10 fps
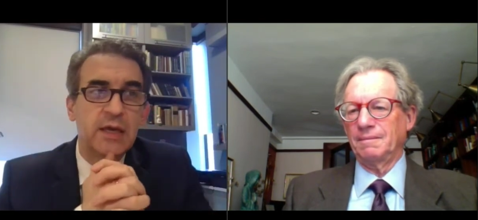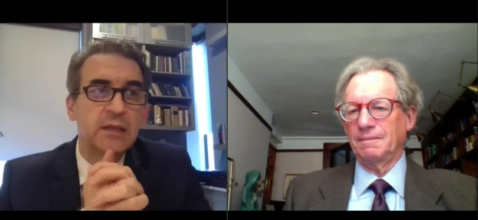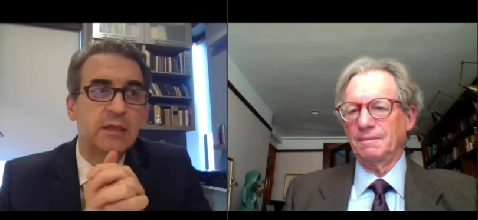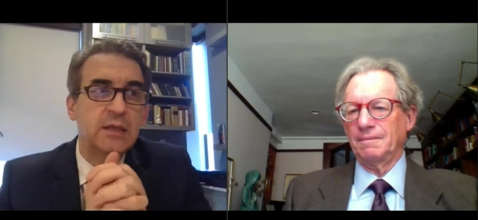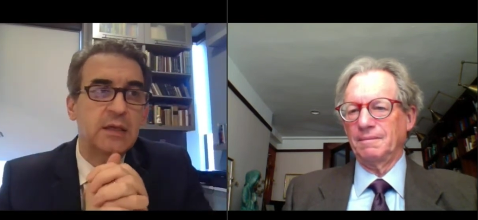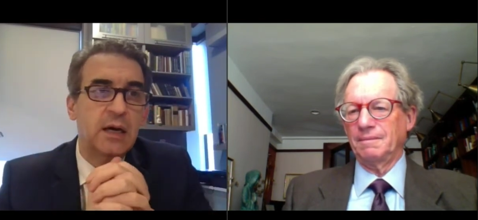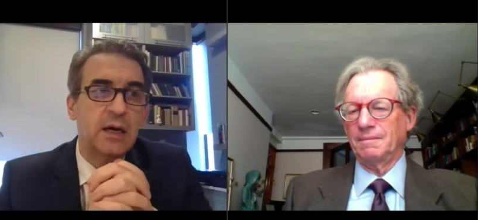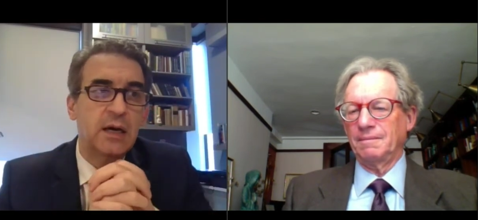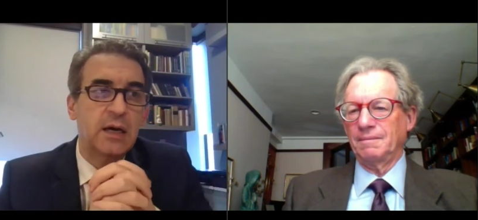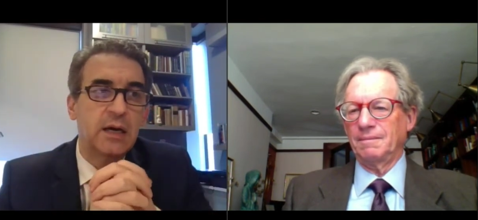Speaker 1: And
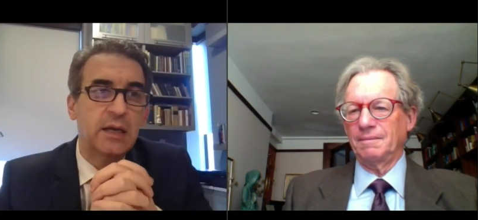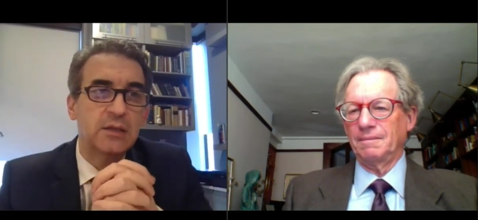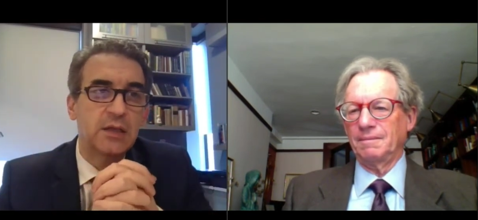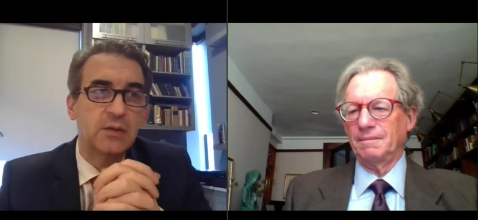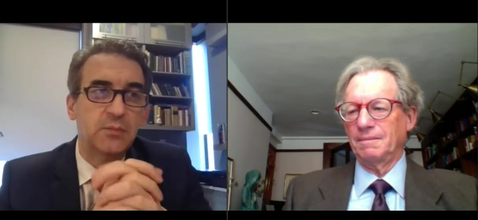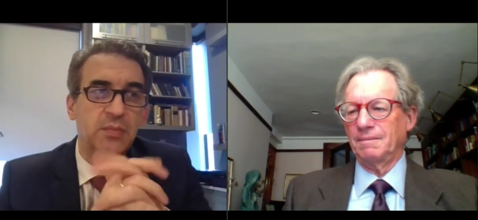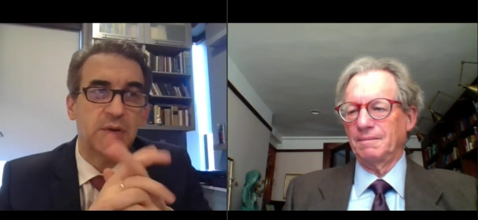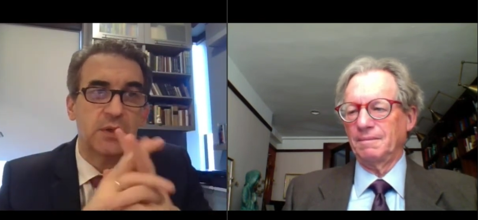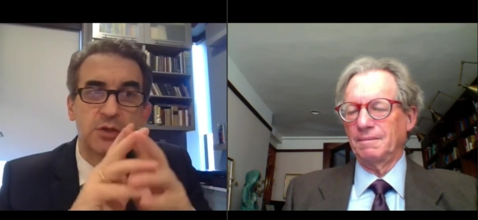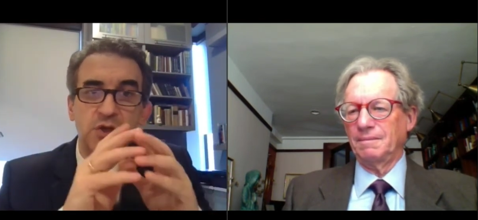the uh, and, and
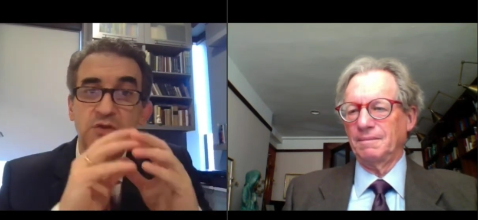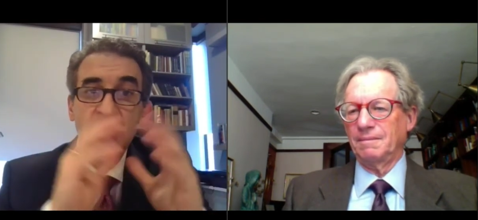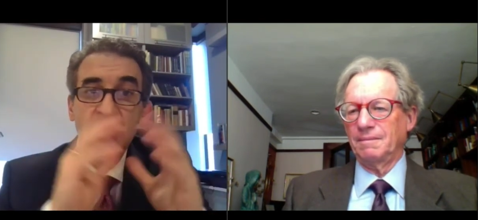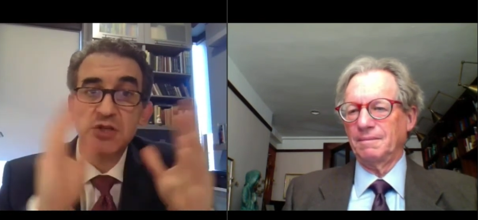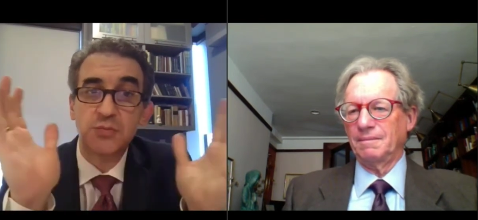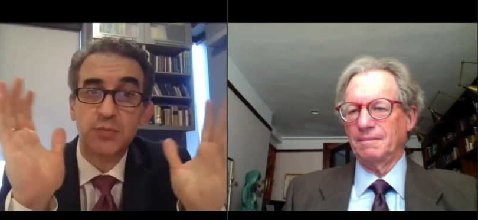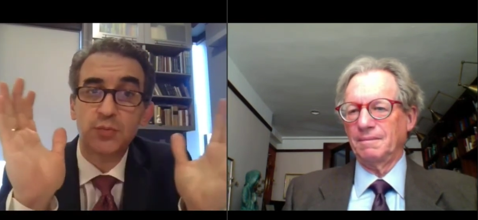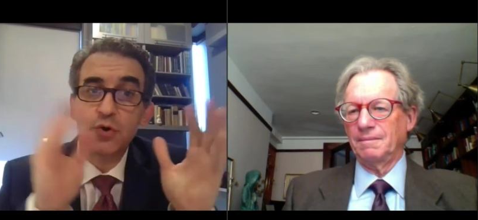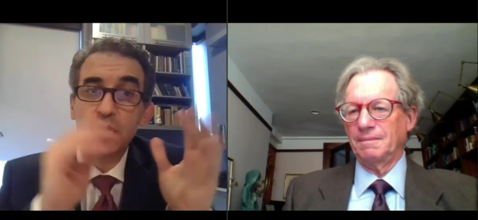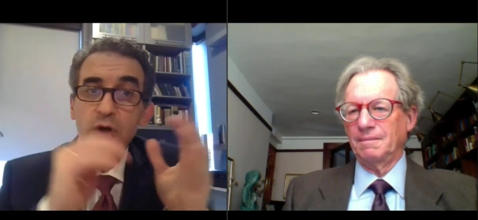the, judging
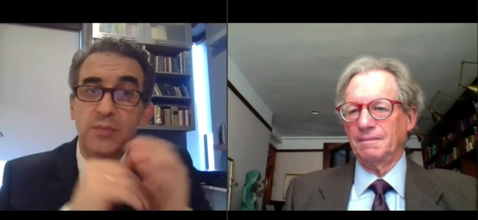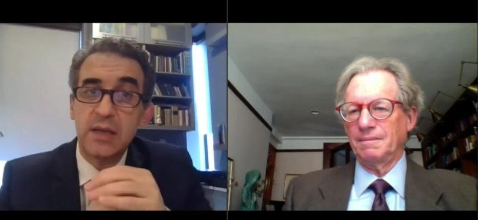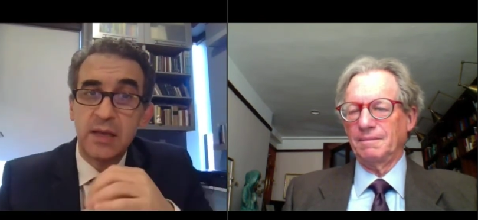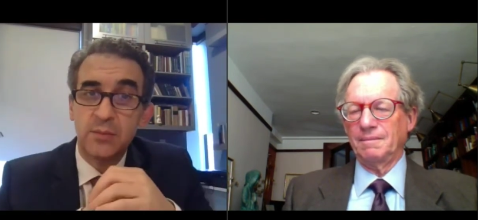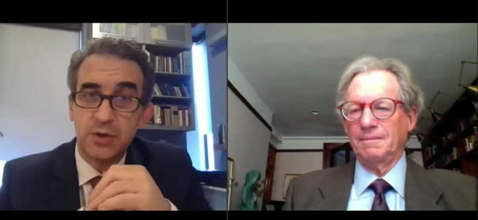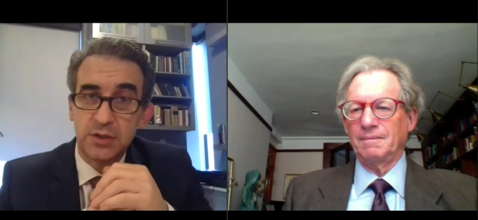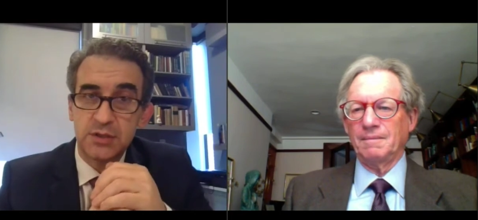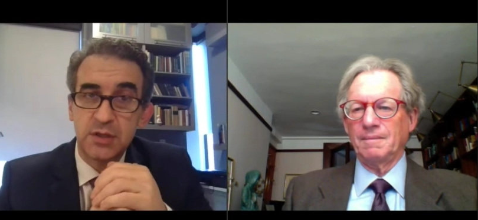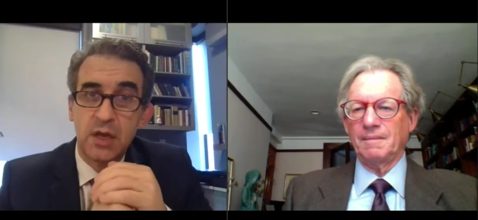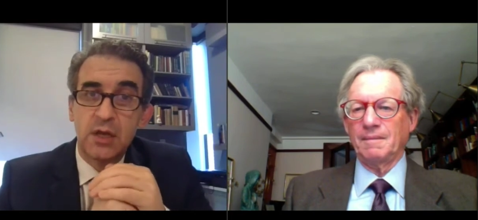purely by
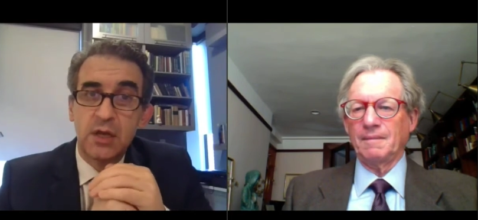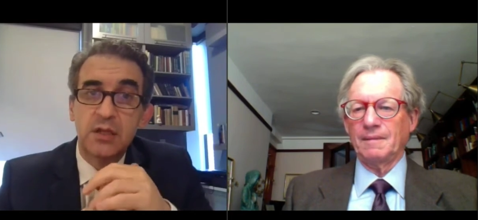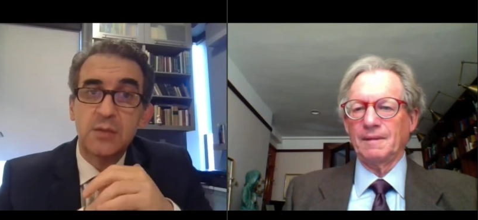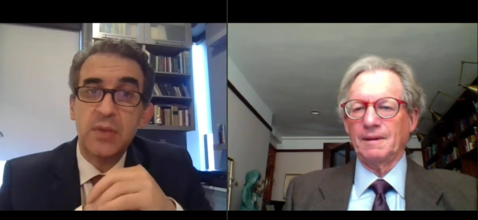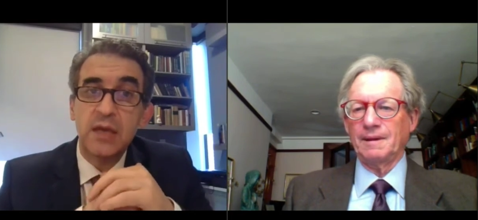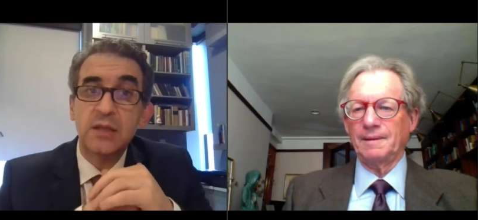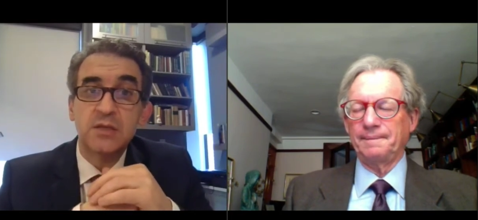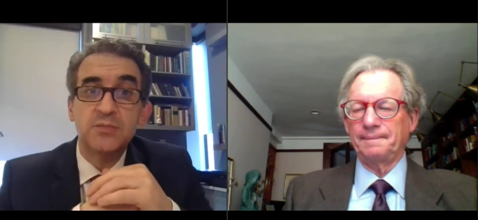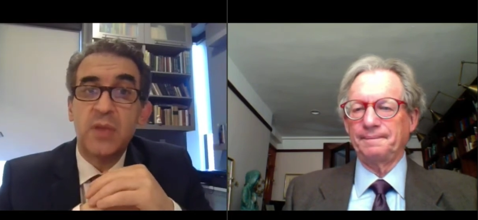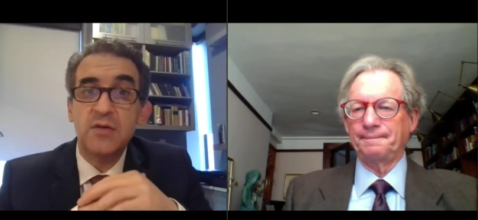numbers, the
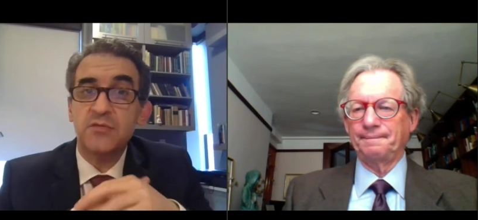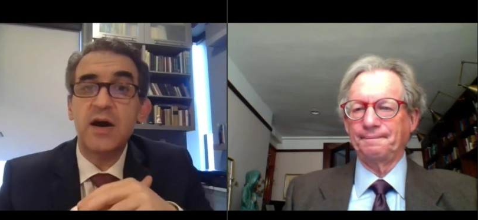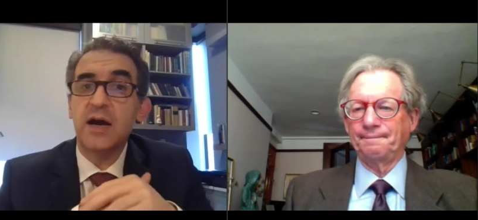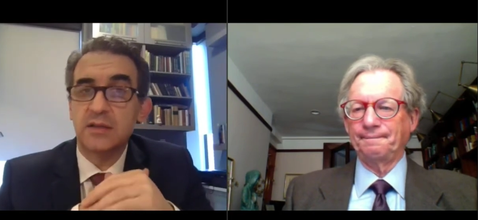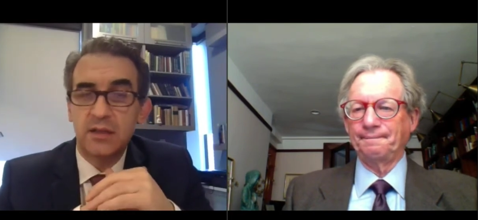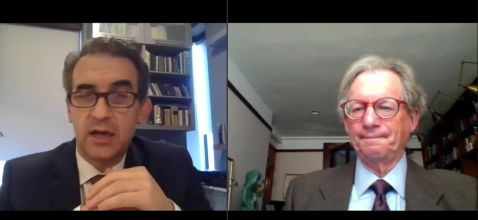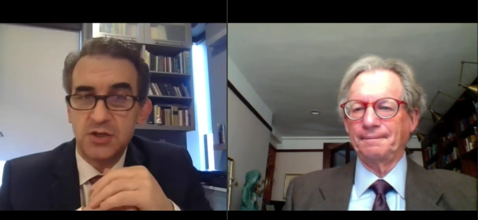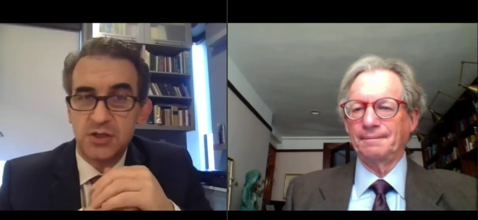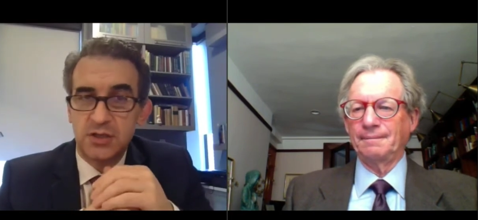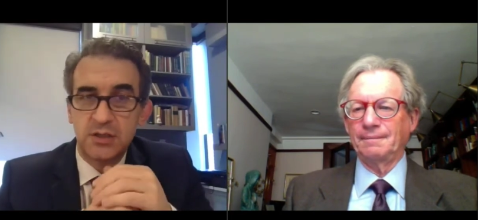pain is by far the
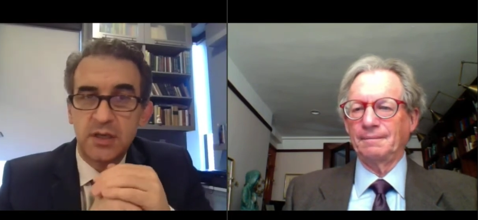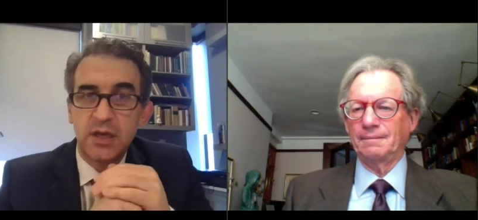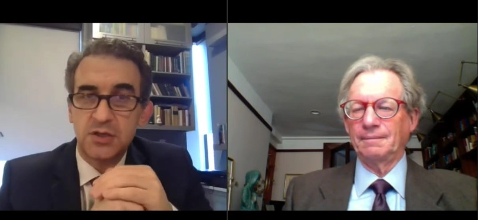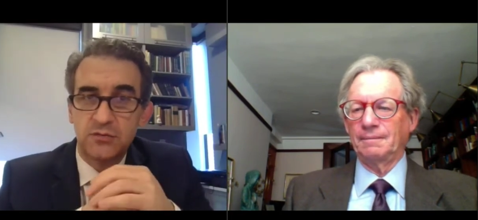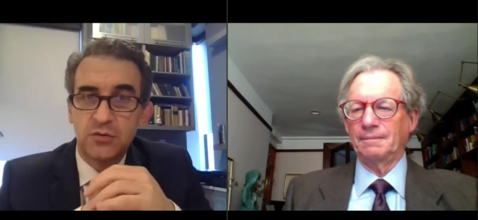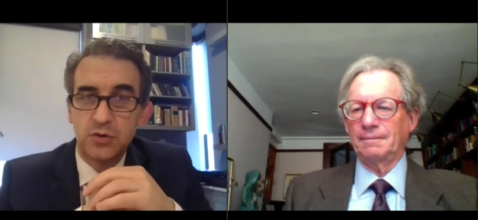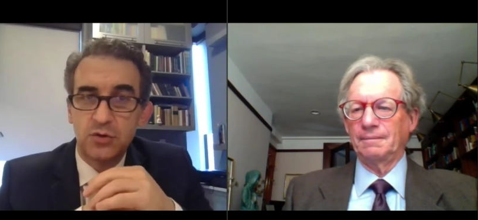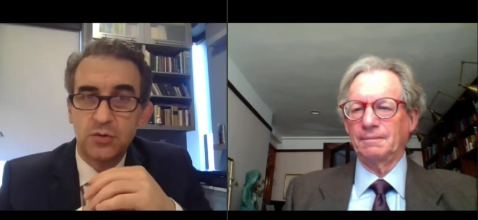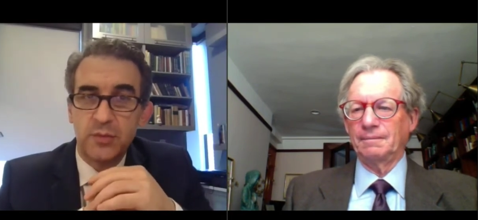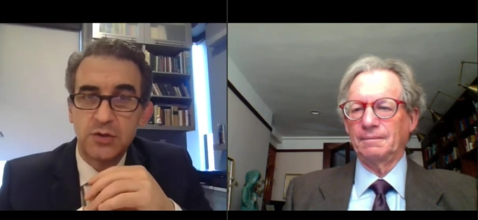largest indication
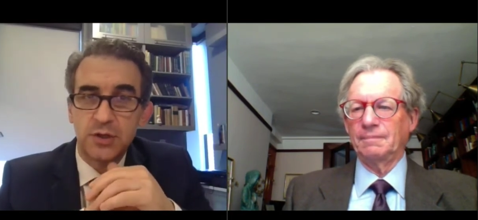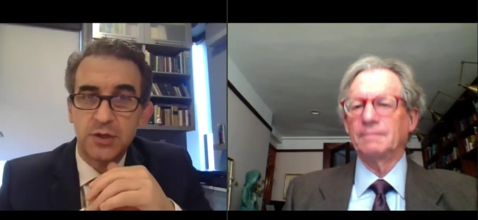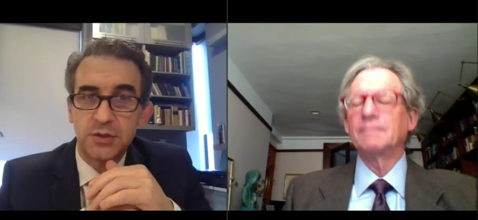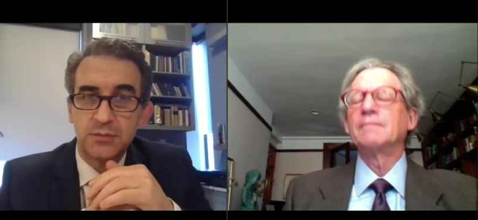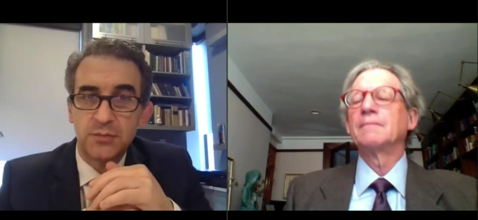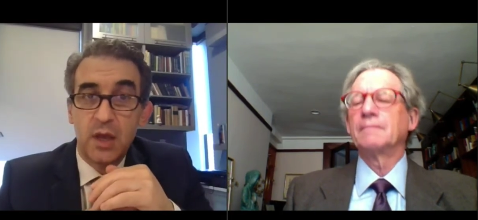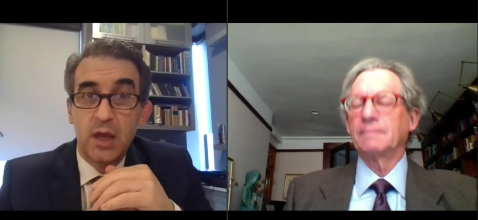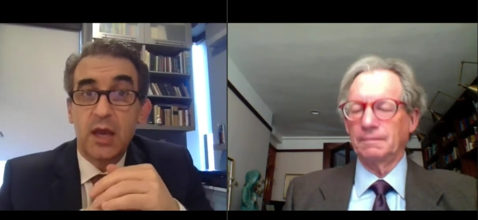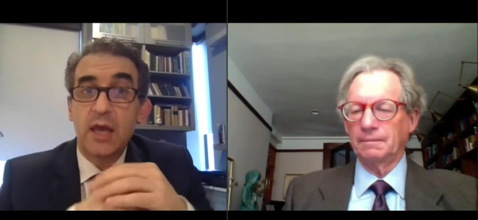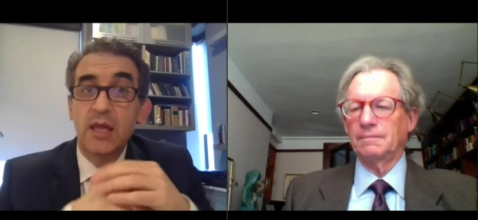for neuromodulation.
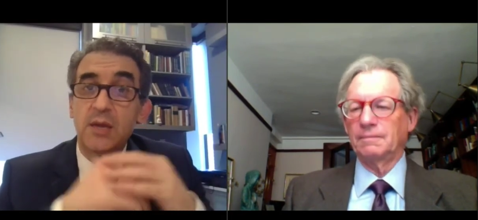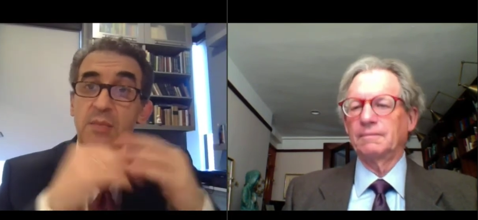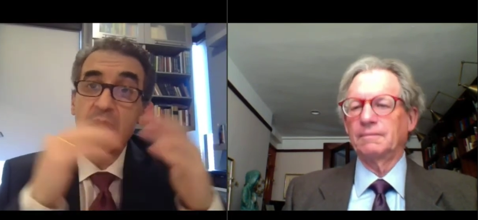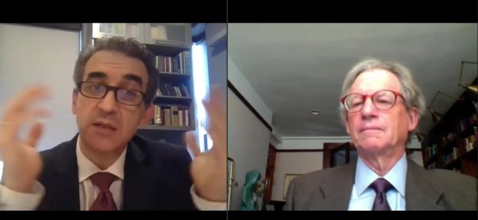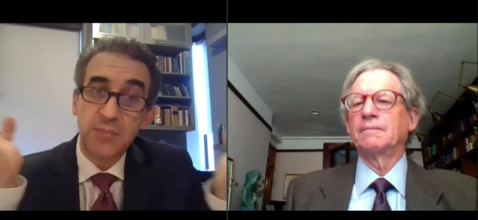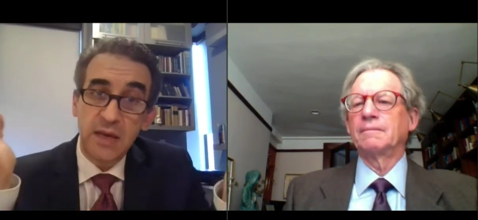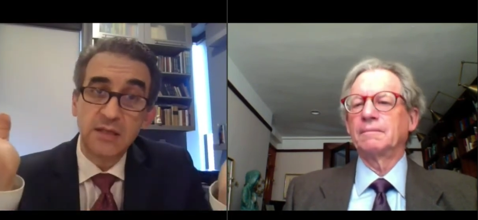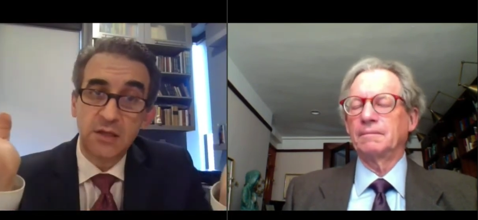And among the pain